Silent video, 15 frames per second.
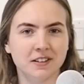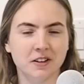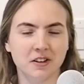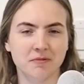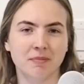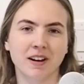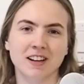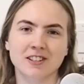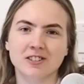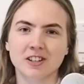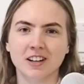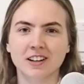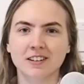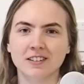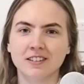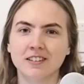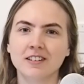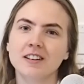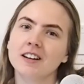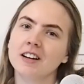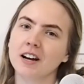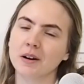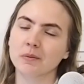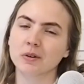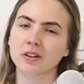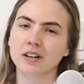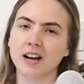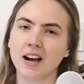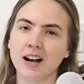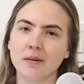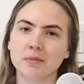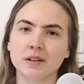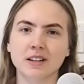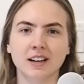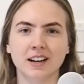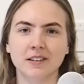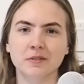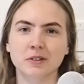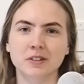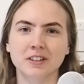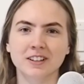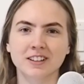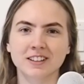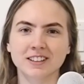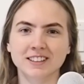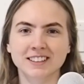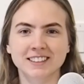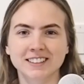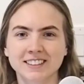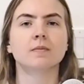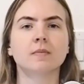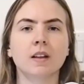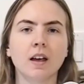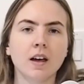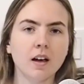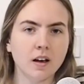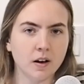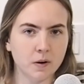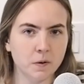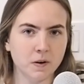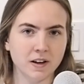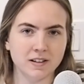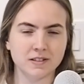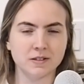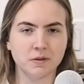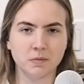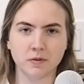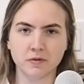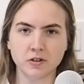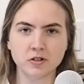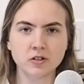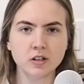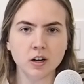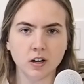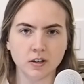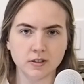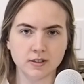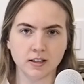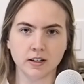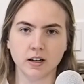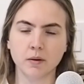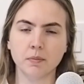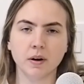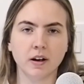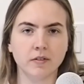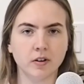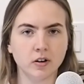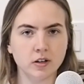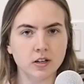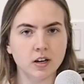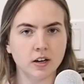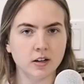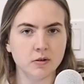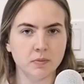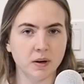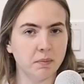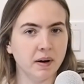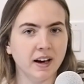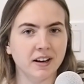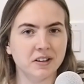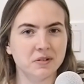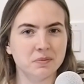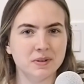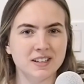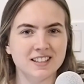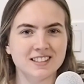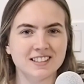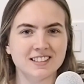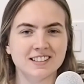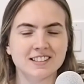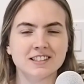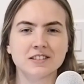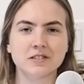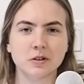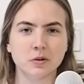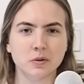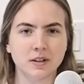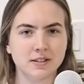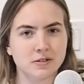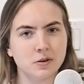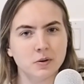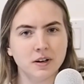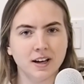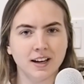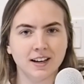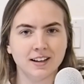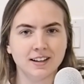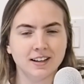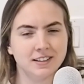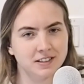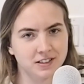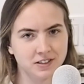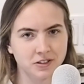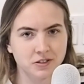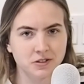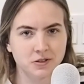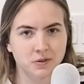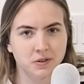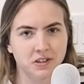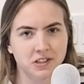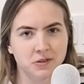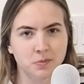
on my channel. I'm really happy to have you here. Okay, so I'm officially all set up. I've already cut out my pattern pieces, so let's go ahead and start sewing this